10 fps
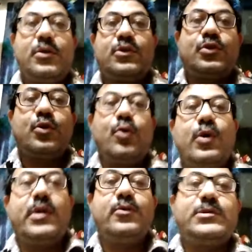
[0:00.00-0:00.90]

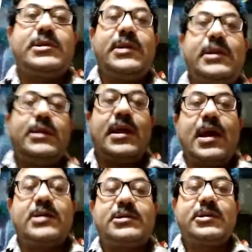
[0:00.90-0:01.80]
So you see
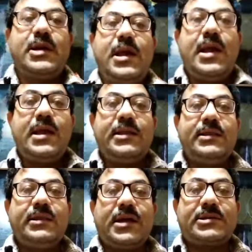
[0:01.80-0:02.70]
that
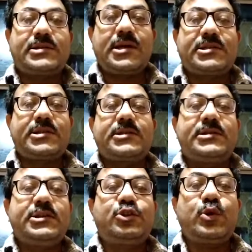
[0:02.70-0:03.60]
in the such a
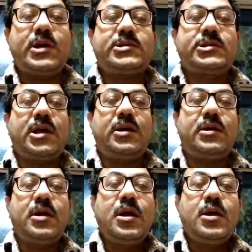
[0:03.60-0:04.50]

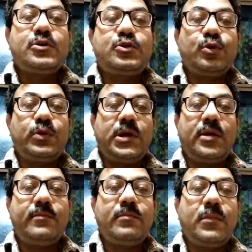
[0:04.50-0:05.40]
situation to
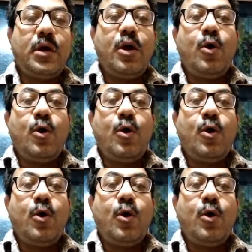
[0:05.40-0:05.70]
him,